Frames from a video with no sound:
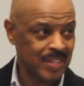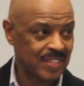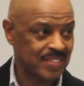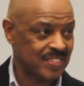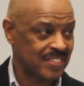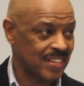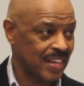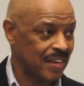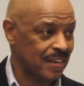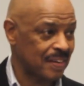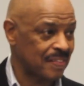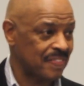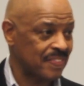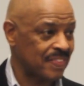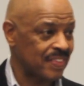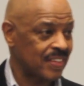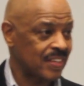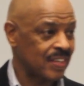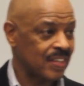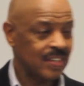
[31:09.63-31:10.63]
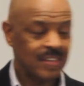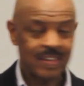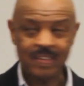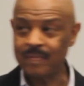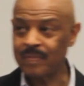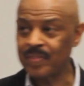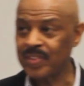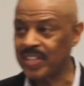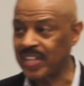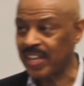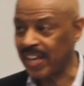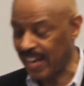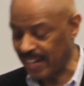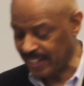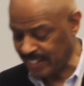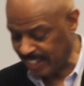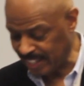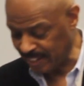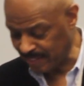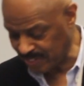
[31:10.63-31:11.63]
itself
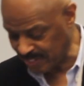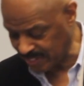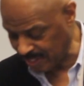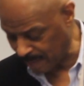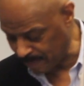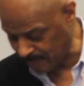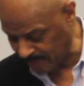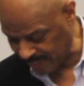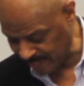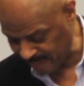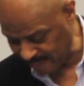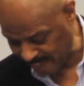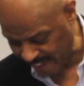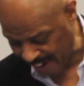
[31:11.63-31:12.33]
can give something